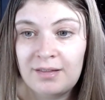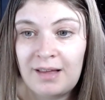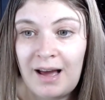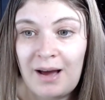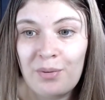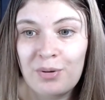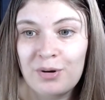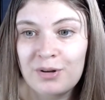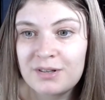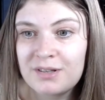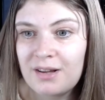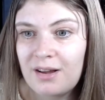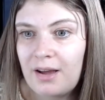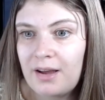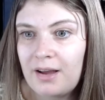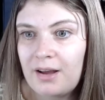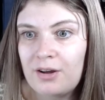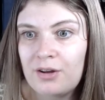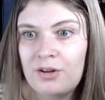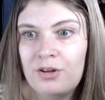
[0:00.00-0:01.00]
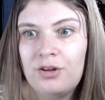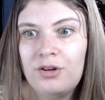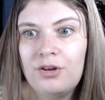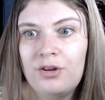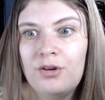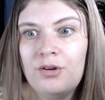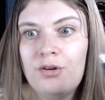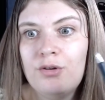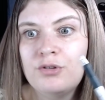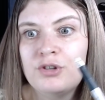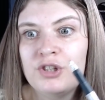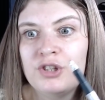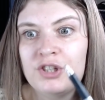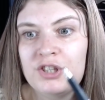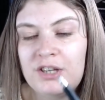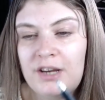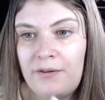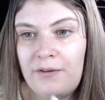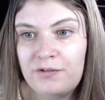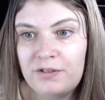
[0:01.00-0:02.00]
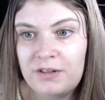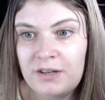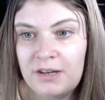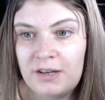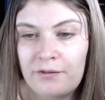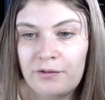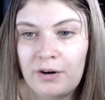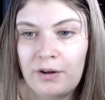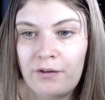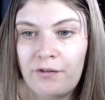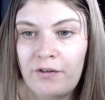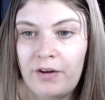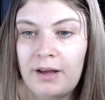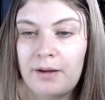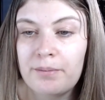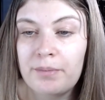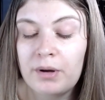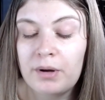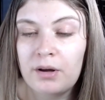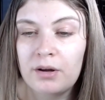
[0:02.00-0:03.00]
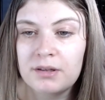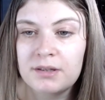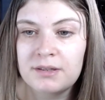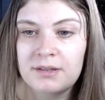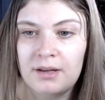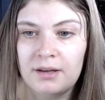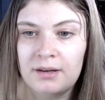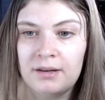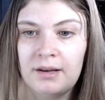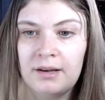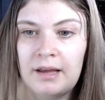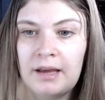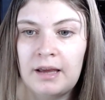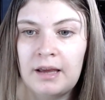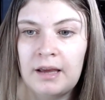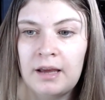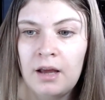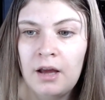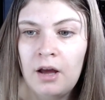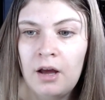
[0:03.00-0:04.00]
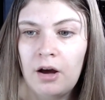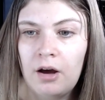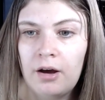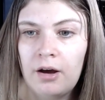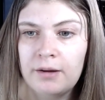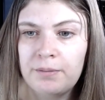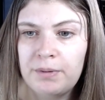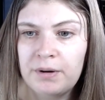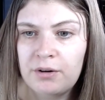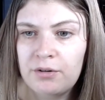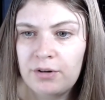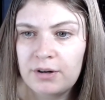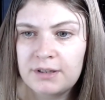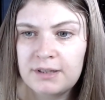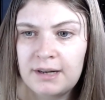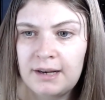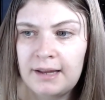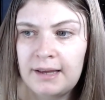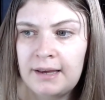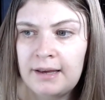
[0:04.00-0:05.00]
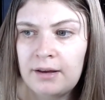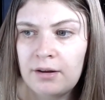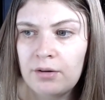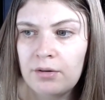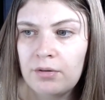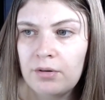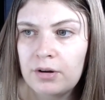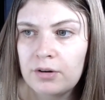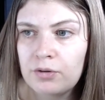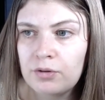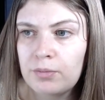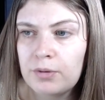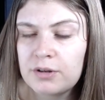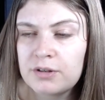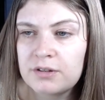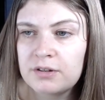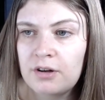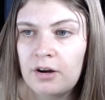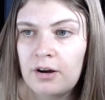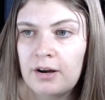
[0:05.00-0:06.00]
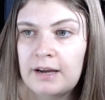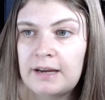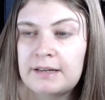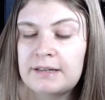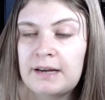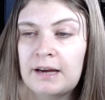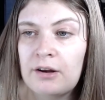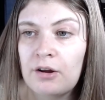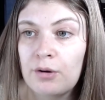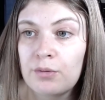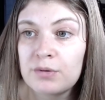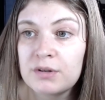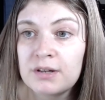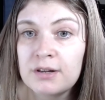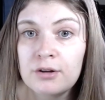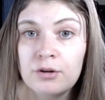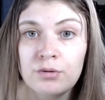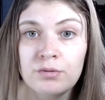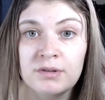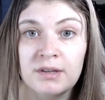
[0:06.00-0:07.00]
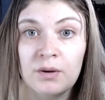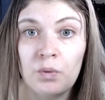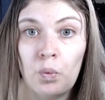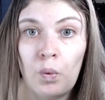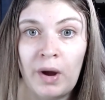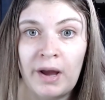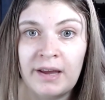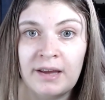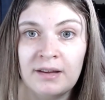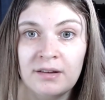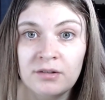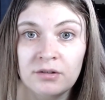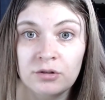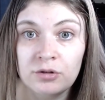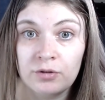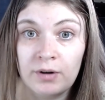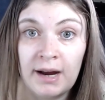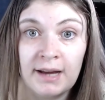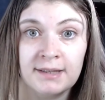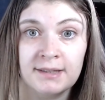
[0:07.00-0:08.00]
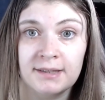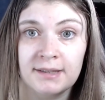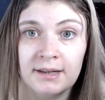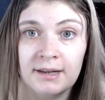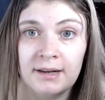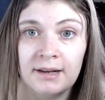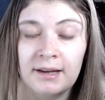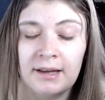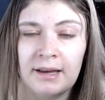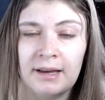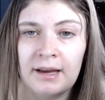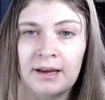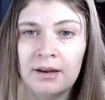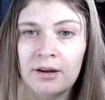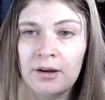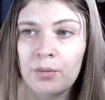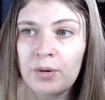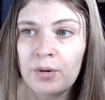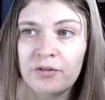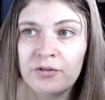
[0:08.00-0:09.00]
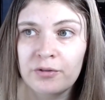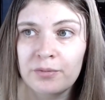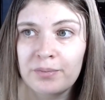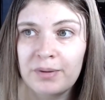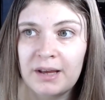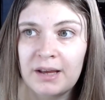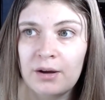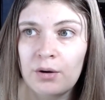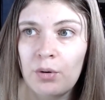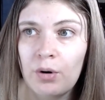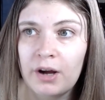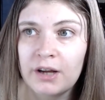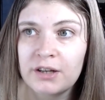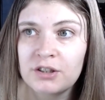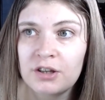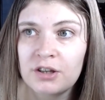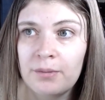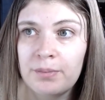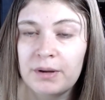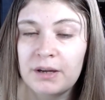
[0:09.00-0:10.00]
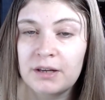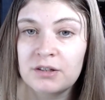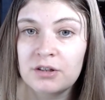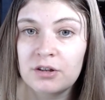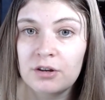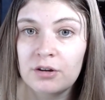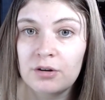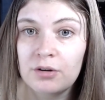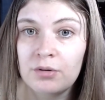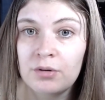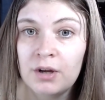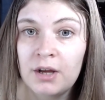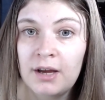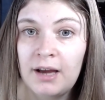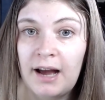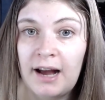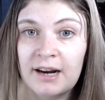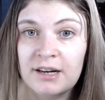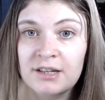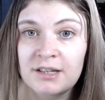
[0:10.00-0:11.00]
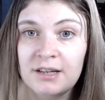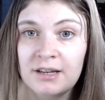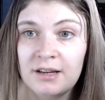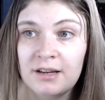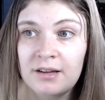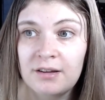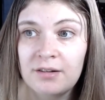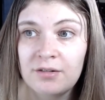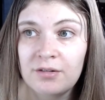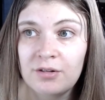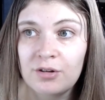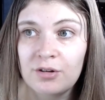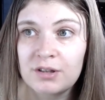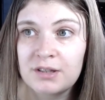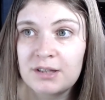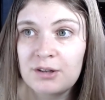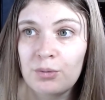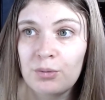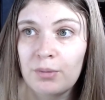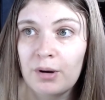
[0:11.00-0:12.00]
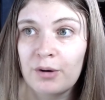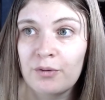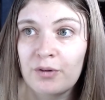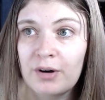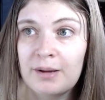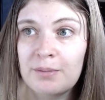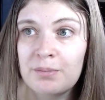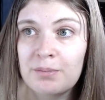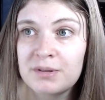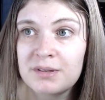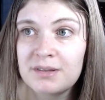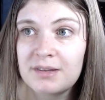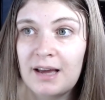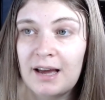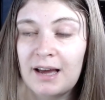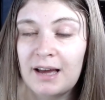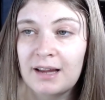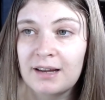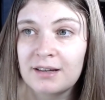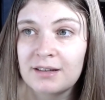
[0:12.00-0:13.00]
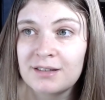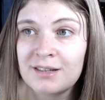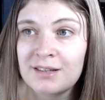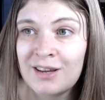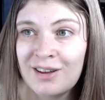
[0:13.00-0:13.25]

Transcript: that was like a huge shift in everything because suddenly I'd been critically ill, I'd almost died, and I was losing weight drastically. And I went from being quite chubby to actually, you could see all my ribs and